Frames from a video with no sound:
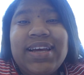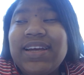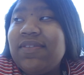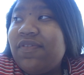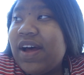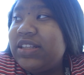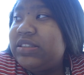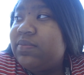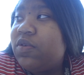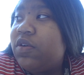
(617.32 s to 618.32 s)
and find
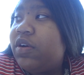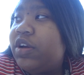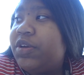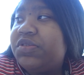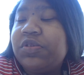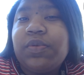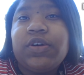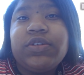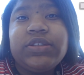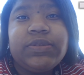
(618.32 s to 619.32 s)
some more
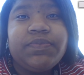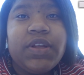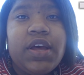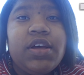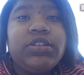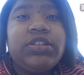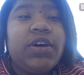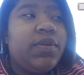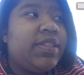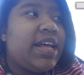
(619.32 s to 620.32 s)
YouTubers.
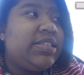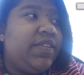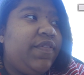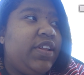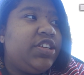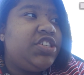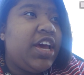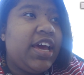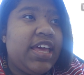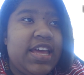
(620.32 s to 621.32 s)
So that's it for the
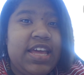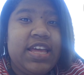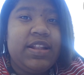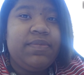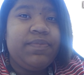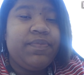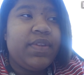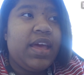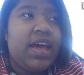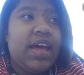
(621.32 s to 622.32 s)
check-in
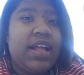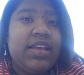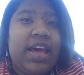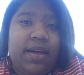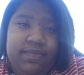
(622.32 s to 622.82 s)
and yeah.